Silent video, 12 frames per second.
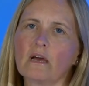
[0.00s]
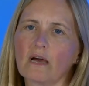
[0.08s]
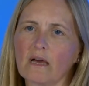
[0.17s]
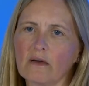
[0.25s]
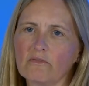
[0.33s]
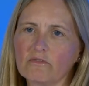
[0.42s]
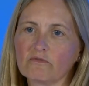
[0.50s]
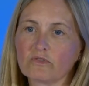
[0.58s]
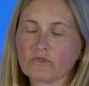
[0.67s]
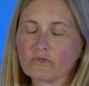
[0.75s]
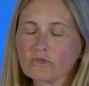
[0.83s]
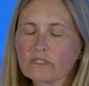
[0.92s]
the
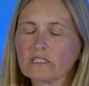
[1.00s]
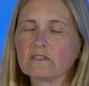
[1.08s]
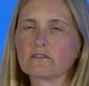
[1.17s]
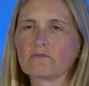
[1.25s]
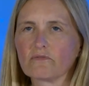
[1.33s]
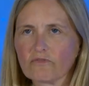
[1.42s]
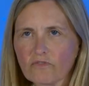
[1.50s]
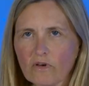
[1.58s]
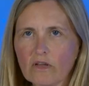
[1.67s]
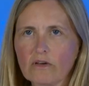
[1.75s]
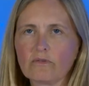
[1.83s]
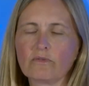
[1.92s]
resources
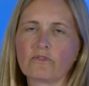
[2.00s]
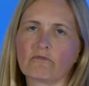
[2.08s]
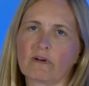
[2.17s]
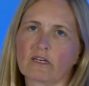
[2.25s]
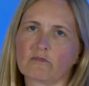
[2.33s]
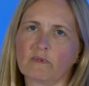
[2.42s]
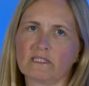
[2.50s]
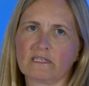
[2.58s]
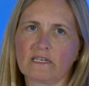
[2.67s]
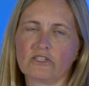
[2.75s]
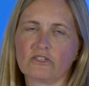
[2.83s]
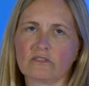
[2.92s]
follow the
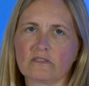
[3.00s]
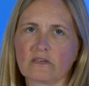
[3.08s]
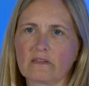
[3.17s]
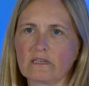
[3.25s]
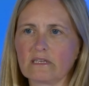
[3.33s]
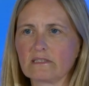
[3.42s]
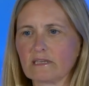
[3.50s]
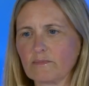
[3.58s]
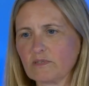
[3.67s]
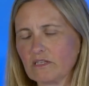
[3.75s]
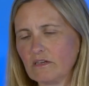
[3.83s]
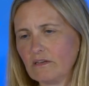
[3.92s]
recommendations, I think is
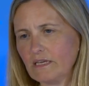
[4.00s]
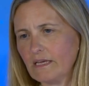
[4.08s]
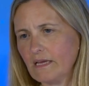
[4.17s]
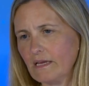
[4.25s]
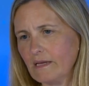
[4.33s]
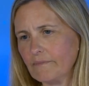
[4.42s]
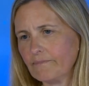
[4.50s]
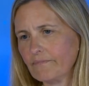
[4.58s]
absolutely key.